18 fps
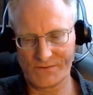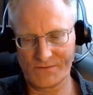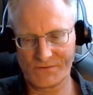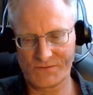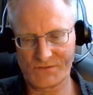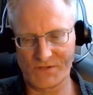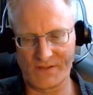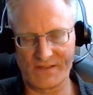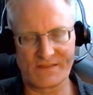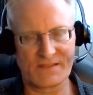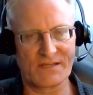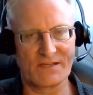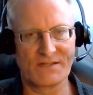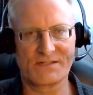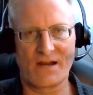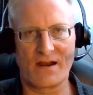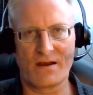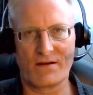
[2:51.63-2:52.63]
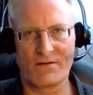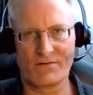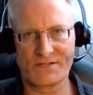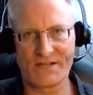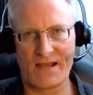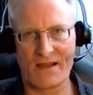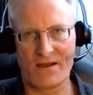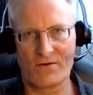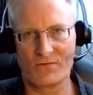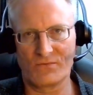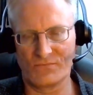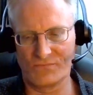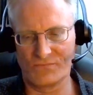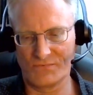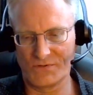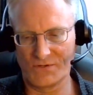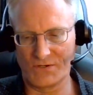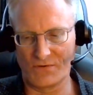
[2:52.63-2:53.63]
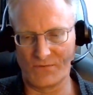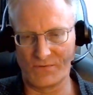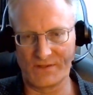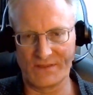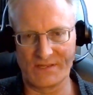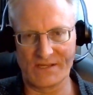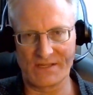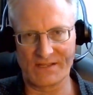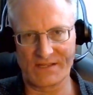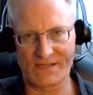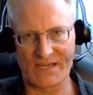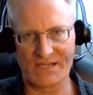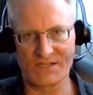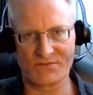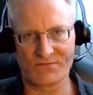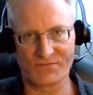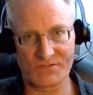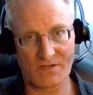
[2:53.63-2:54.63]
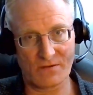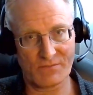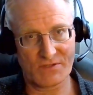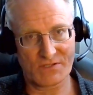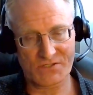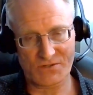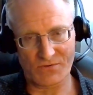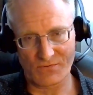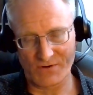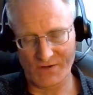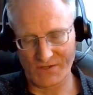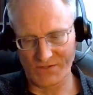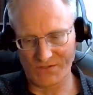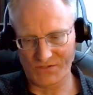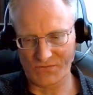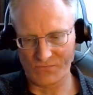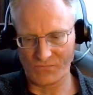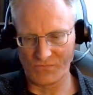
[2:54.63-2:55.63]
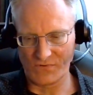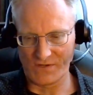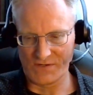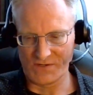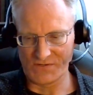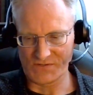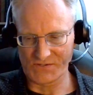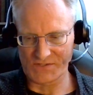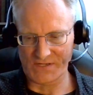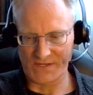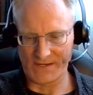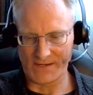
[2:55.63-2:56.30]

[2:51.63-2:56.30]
so that the entire town, in the case of some historians, was